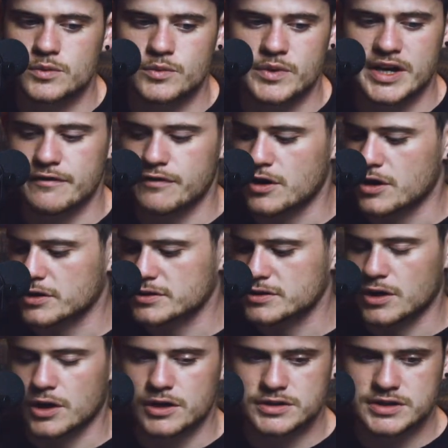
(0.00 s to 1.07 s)
We have
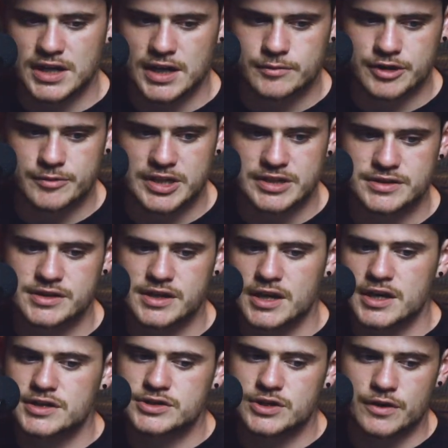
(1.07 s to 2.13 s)
hard time limits.
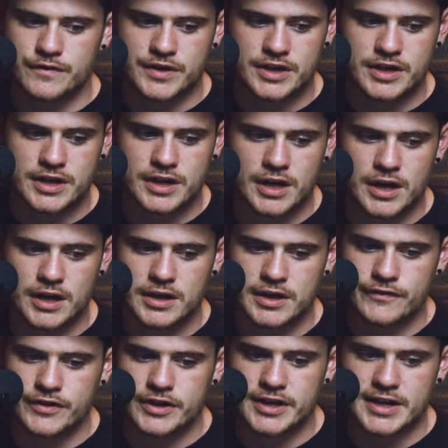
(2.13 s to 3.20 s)
So if you're gonna
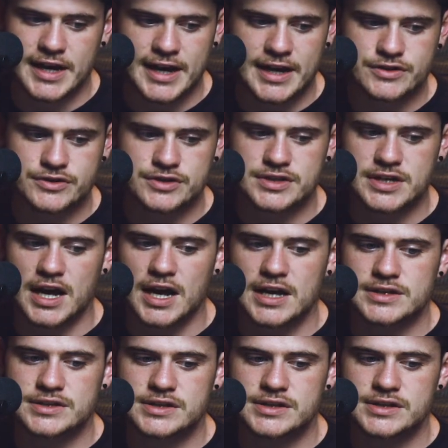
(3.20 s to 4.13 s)
exercise,